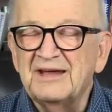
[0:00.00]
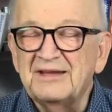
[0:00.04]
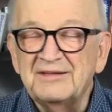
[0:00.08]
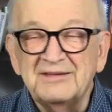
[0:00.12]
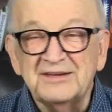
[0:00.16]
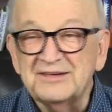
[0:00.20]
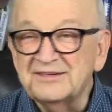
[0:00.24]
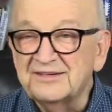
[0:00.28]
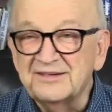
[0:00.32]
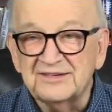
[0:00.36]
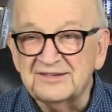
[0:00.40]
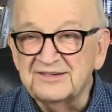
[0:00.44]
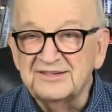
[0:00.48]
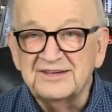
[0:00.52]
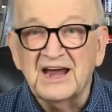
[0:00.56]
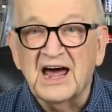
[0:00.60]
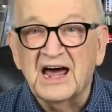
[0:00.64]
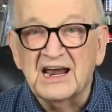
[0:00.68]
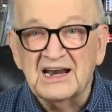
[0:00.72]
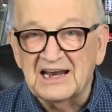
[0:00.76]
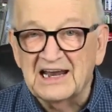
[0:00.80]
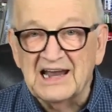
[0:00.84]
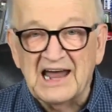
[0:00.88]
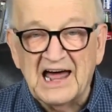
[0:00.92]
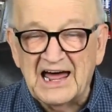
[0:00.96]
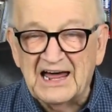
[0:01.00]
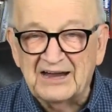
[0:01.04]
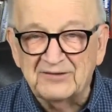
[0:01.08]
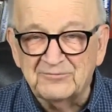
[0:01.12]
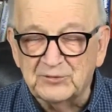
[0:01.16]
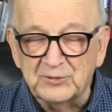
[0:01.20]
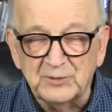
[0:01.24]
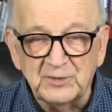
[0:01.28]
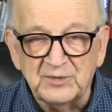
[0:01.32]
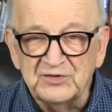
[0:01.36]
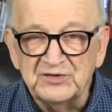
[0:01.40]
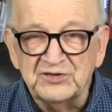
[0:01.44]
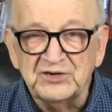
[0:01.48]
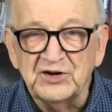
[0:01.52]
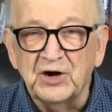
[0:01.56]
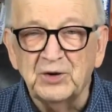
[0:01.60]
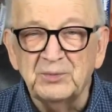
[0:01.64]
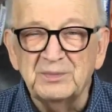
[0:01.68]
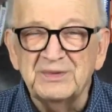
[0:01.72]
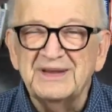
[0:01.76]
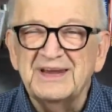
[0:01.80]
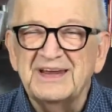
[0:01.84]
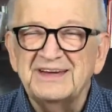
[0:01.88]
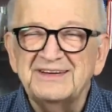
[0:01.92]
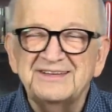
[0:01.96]
this is not a line from the show,
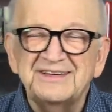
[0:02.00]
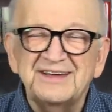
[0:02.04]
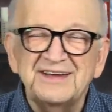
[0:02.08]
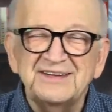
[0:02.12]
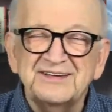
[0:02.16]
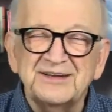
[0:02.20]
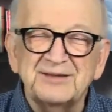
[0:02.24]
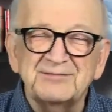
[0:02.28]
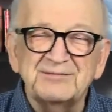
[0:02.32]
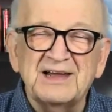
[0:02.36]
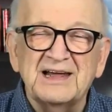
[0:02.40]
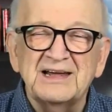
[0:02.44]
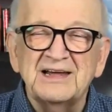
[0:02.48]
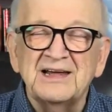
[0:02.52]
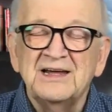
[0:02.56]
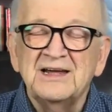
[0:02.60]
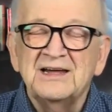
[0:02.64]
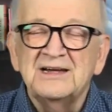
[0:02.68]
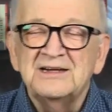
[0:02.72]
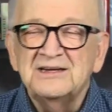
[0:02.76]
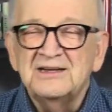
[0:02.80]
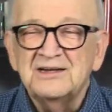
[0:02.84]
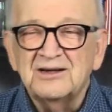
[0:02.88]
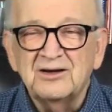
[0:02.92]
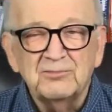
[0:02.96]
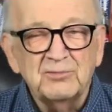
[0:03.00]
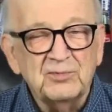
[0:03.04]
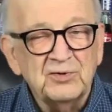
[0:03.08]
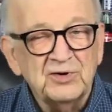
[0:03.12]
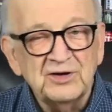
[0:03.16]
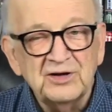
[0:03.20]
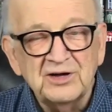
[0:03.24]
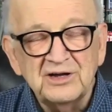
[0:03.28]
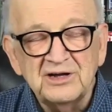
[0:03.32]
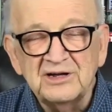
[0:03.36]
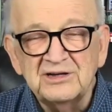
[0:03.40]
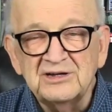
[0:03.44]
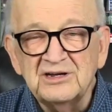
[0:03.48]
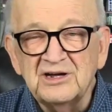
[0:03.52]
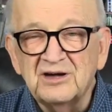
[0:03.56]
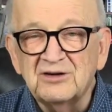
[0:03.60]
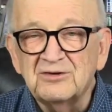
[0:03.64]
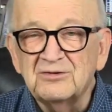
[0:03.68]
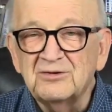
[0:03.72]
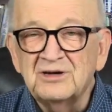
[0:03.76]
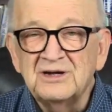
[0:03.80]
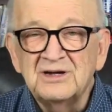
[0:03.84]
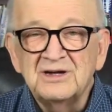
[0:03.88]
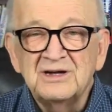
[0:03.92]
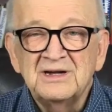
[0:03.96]
but they'd say something like,
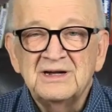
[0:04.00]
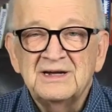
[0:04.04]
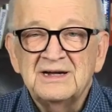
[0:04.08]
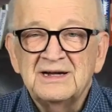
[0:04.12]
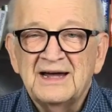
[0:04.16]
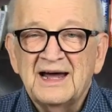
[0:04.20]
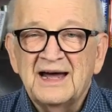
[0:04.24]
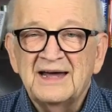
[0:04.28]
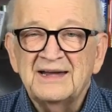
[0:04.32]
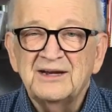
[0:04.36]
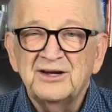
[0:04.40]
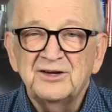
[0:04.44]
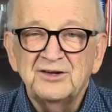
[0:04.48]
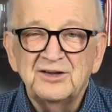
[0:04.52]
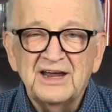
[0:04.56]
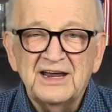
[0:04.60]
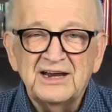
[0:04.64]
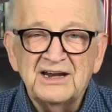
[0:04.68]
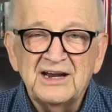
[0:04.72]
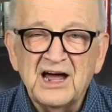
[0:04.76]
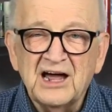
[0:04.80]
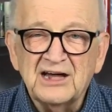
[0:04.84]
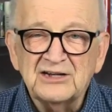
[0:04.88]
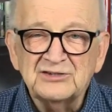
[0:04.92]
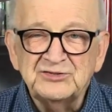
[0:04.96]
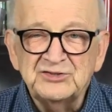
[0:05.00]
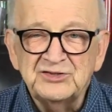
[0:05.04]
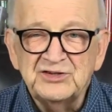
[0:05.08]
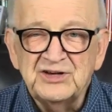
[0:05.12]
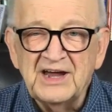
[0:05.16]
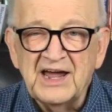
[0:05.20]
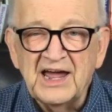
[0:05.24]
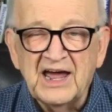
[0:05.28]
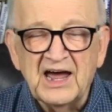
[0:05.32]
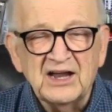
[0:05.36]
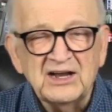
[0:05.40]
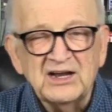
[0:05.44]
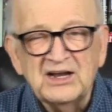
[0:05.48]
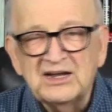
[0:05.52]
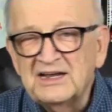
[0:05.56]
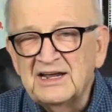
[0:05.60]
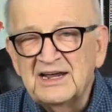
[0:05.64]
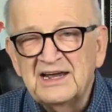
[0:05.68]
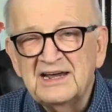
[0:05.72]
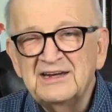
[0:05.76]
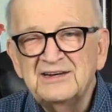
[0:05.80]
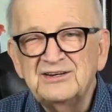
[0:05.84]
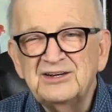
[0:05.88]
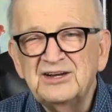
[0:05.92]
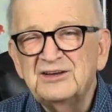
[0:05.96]
I know that knocked you down.
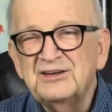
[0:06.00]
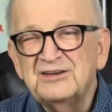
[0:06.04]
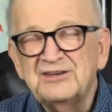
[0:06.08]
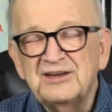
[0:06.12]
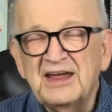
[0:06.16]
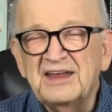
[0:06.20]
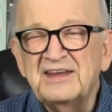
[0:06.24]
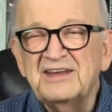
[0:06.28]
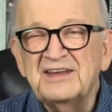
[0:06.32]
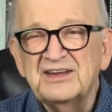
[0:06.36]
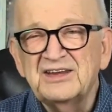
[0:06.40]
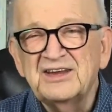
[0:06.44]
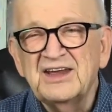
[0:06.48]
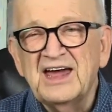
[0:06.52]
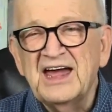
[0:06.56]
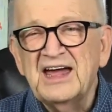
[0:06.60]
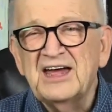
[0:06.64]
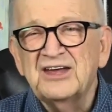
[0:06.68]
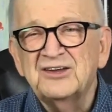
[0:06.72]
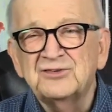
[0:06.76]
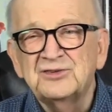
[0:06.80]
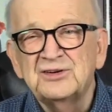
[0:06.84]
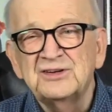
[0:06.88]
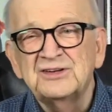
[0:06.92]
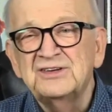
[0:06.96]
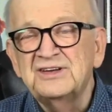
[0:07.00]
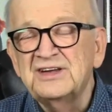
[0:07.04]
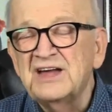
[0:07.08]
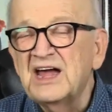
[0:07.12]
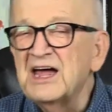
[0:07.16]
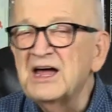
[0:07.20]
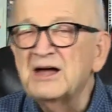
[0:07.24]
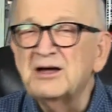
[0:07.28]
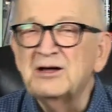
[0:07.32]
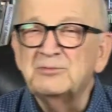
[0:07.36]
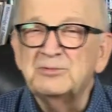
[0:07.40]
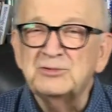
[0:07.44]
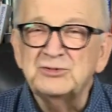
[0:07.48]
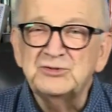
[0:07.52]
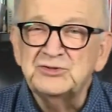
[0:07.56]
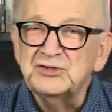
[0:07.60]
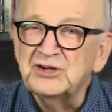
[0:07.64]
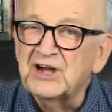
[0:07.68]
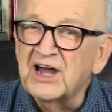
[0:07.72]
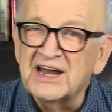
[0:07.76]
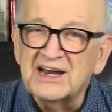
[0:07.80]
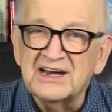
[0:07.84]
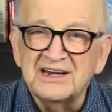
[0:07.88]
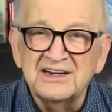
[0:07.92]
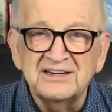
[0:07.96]
And then the answer is, yeah, but you
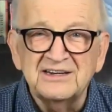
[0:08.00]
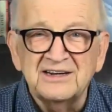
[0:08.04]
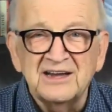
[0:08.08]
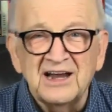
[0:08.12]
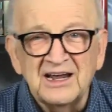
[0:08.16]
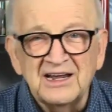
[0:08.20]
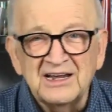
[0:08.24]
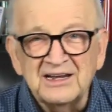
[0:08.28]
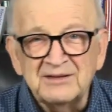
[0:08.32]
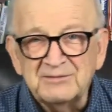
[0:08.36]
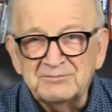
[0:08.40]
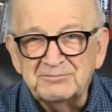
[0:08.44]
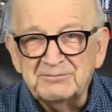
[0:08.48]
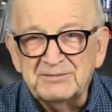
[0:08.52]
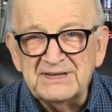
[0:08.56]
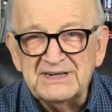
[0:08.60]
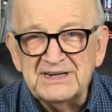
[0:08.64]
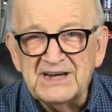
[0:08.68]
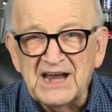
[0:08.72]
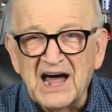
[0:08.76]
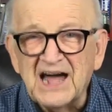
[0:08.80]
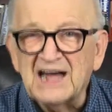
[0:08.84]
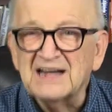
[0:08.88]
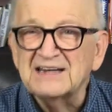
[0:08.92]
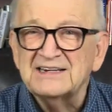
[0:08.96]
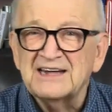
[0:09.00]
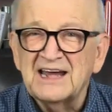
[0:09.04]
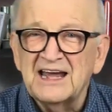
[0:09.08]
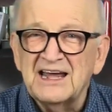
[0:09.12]
got to be knocked